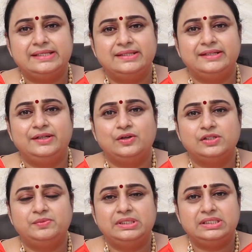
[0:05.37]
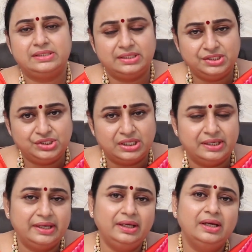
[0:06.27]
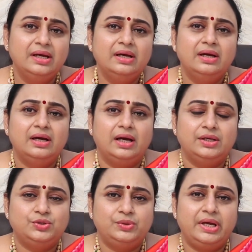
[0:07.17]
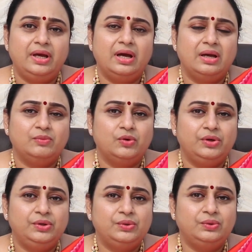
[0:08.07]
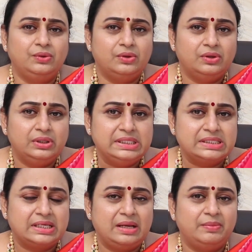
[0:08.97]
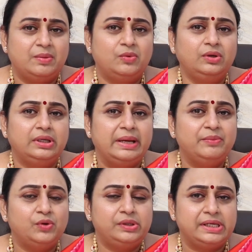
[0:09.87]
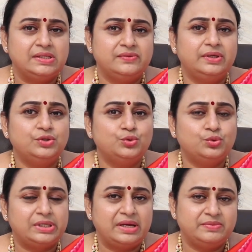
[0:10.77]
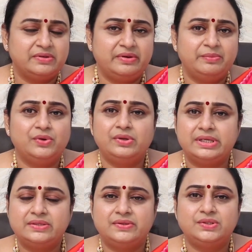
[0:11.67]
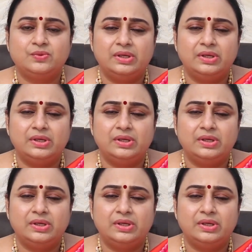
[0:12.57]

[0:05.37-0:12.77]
Center and Hospitals in Chennai. Today I'm going to describe about embryo transfer, two types of embryo transfers.